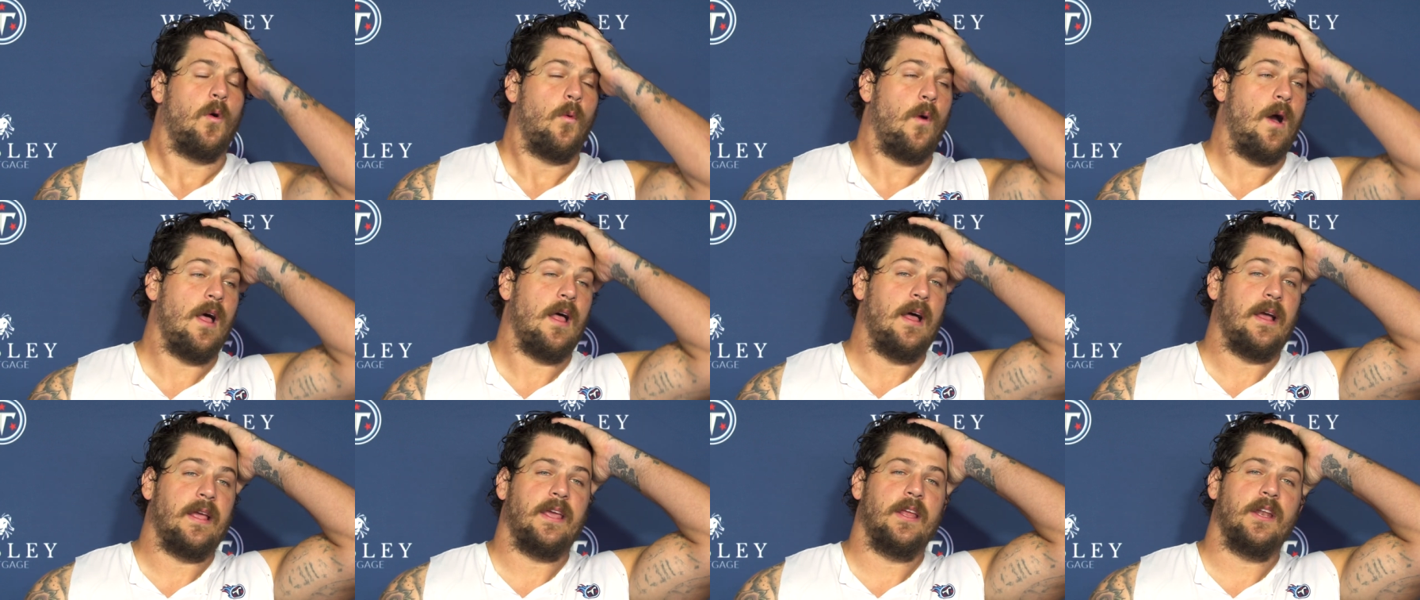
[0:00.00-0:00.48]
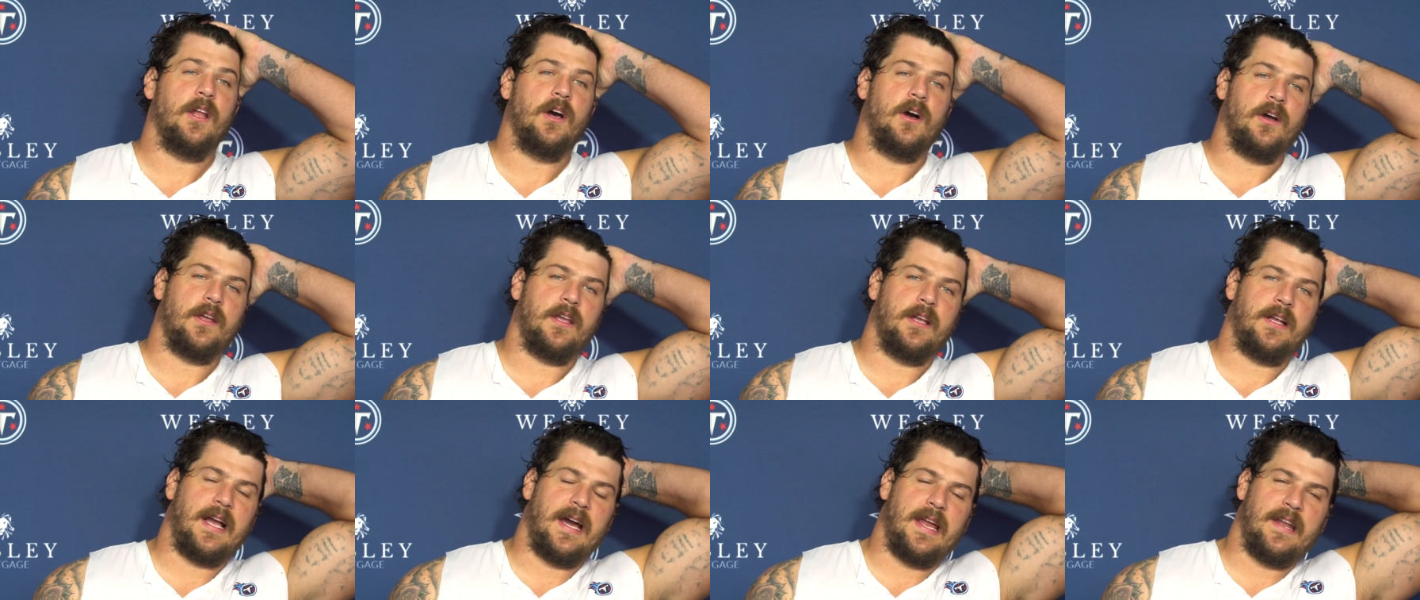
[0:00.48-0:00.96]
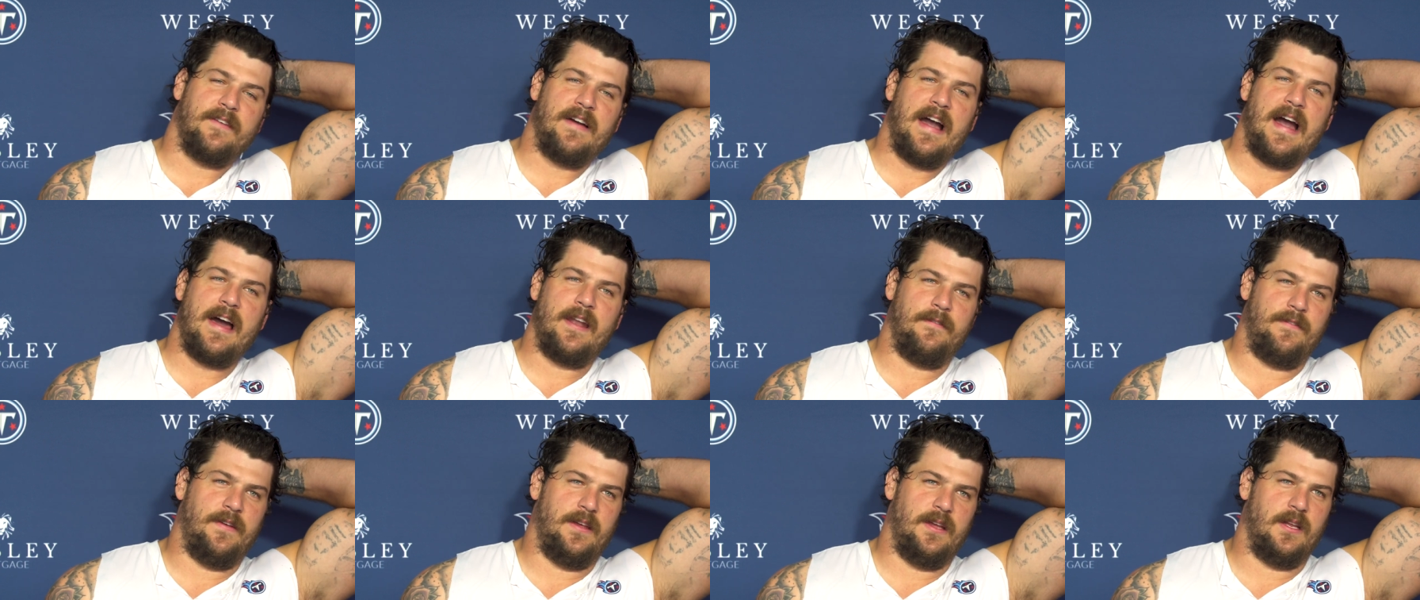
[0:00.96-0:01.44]
of? Well, you know, you're kind of
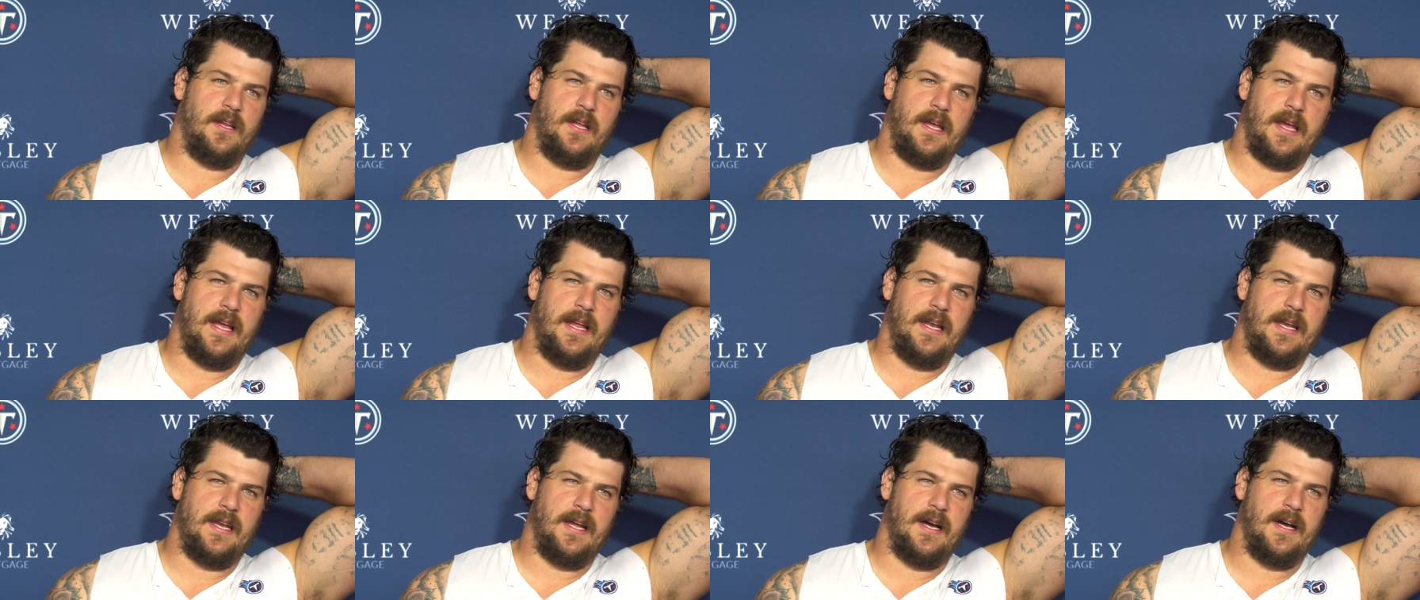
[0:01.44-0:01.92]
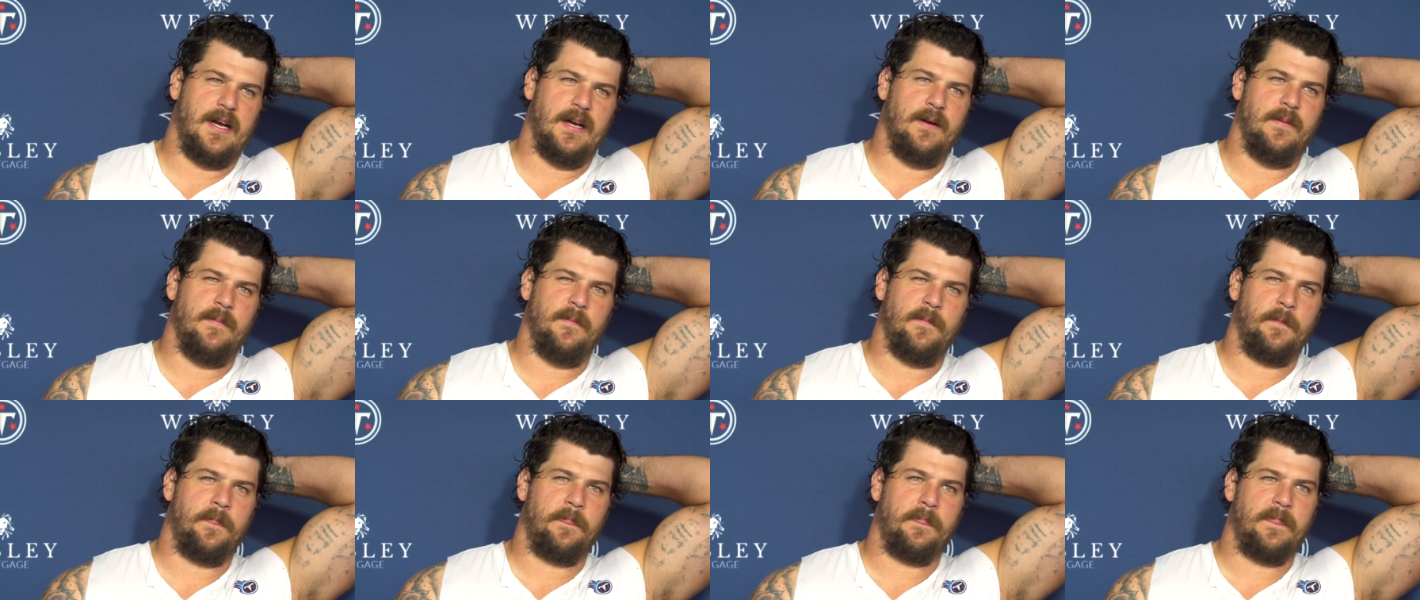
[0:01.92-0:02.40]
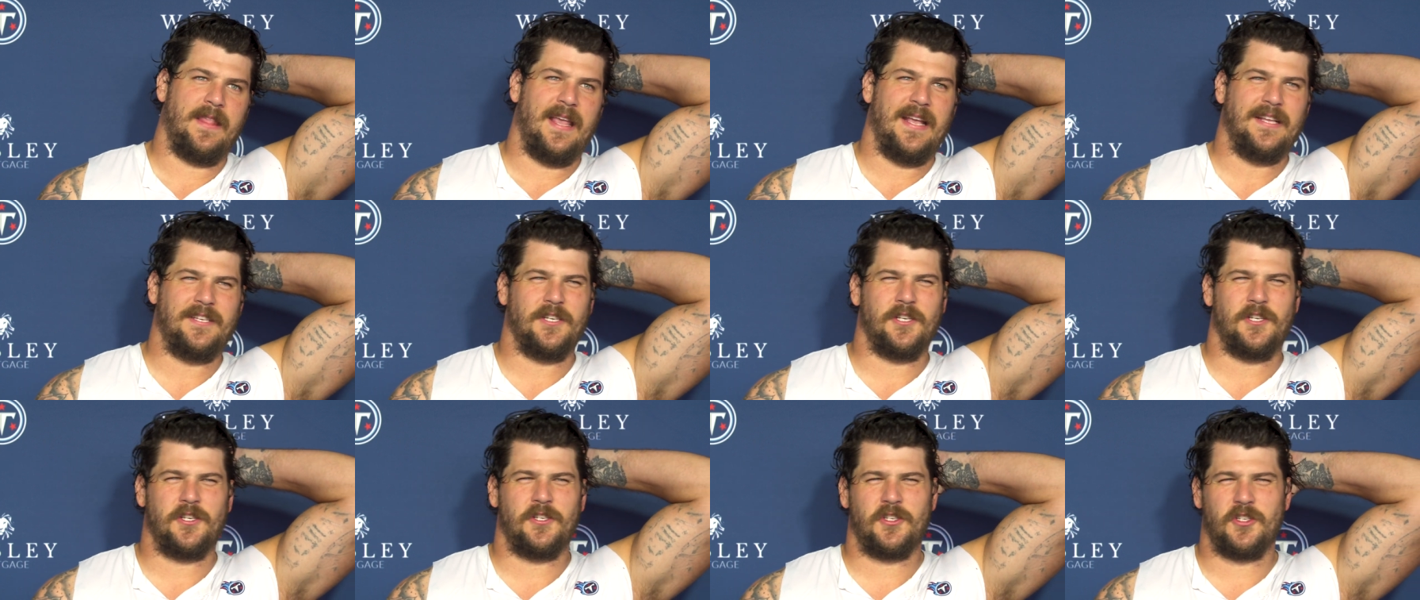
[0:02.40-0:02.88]
out of it, and
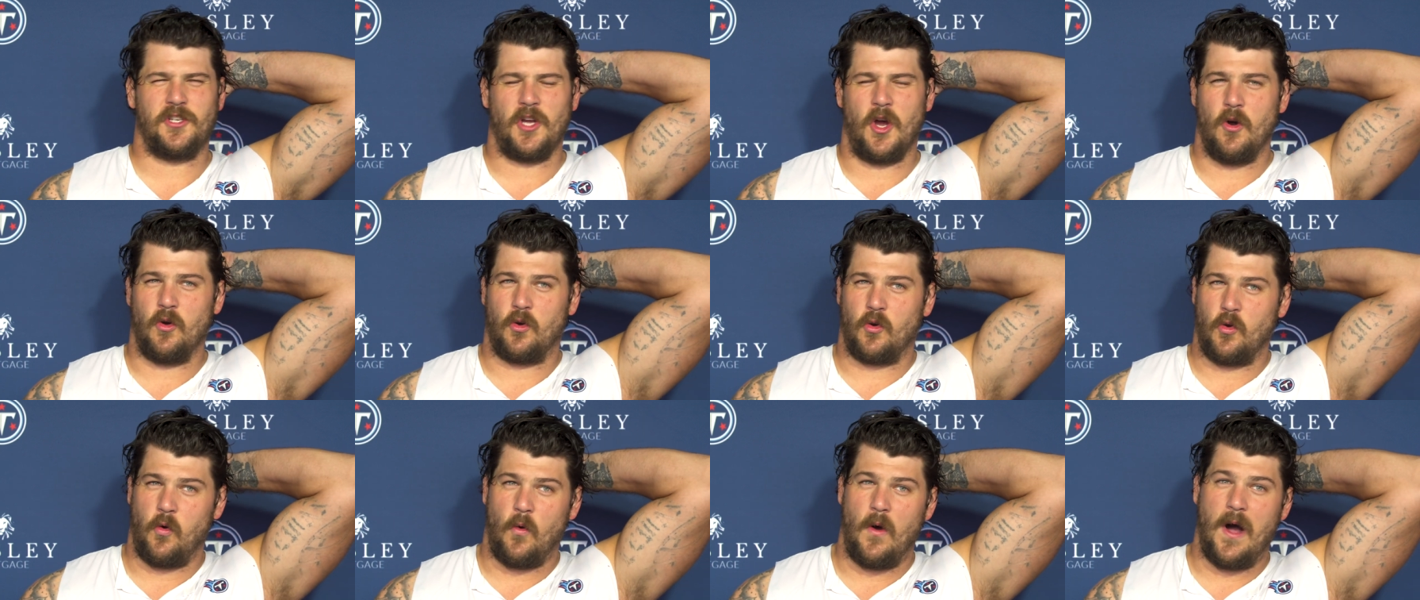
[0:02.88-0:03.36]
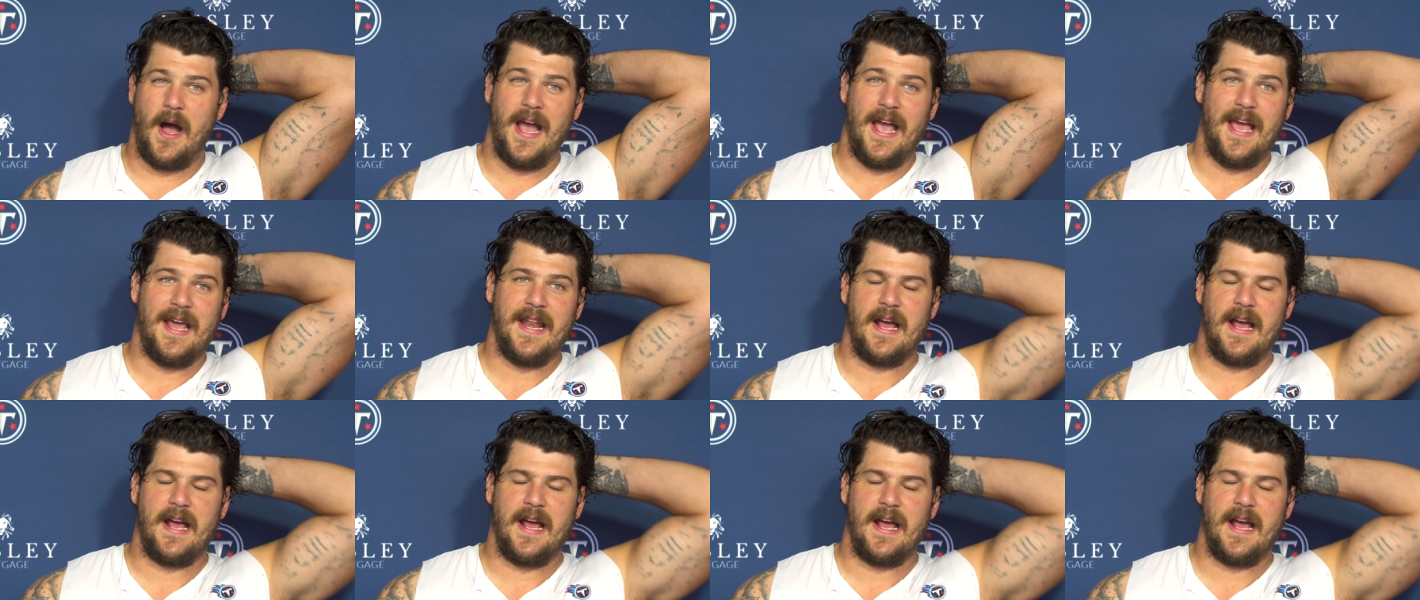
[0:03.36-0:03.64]
it's just so quiet.